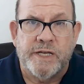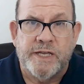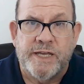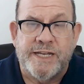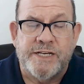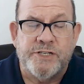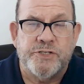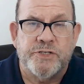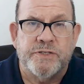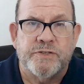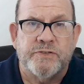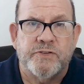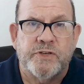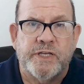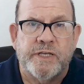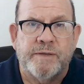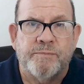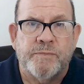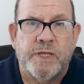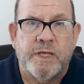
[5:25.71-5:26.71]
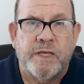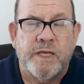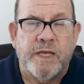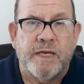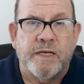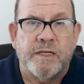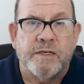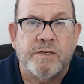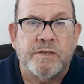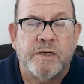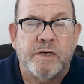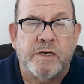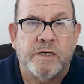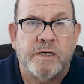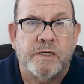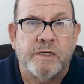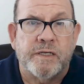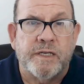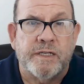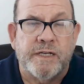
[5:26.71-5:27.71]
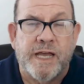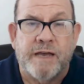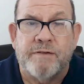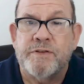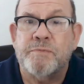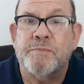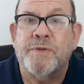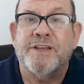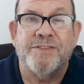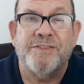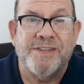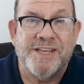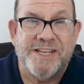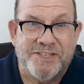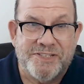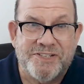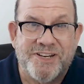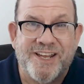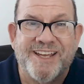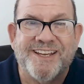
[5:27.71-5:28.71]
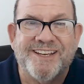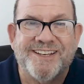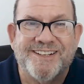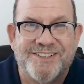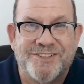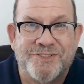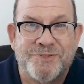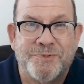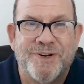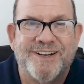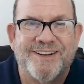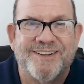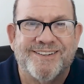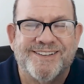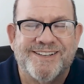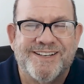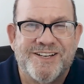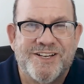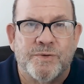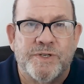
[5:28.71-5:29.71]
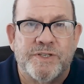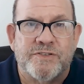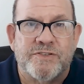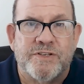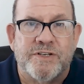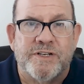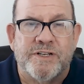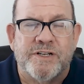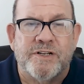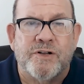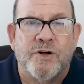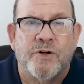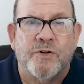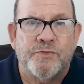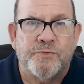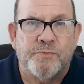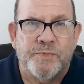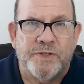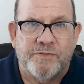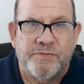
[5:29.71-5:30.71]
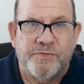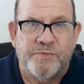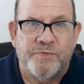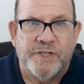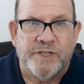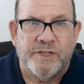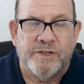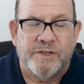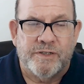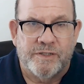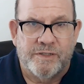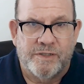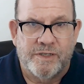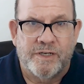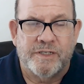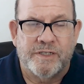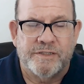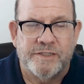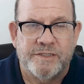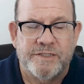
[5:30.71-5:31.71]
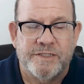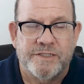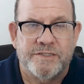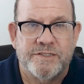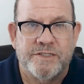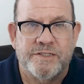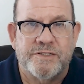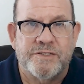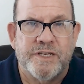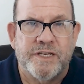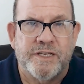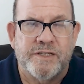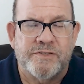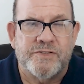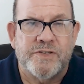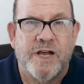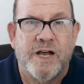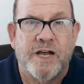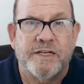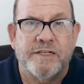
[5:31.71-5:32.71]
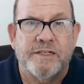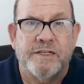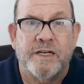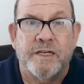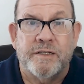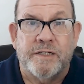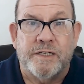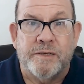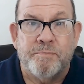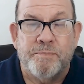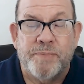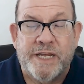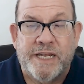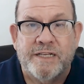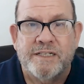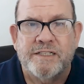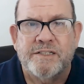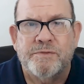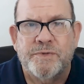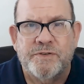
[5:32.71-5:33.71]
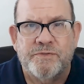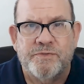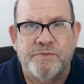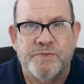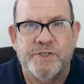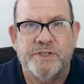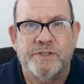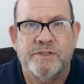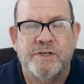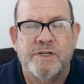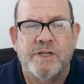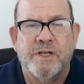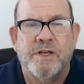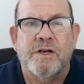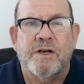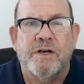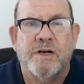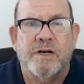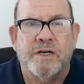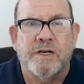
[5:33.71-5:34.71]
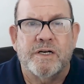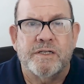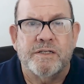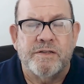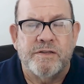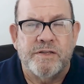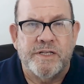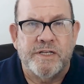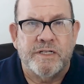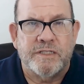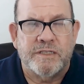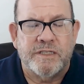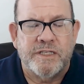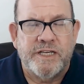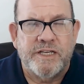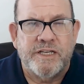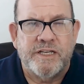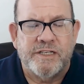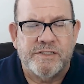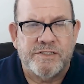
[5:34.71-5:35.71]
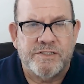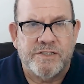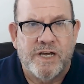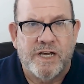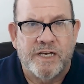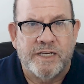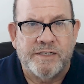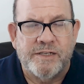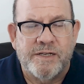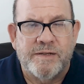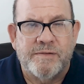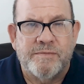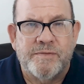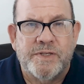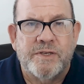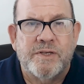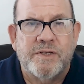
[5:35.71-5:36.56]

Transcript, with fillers: my agency, and uh, and having my things taken as well. So it's an engulfment fear on the distancing side, an abandonment fear on the clinging side,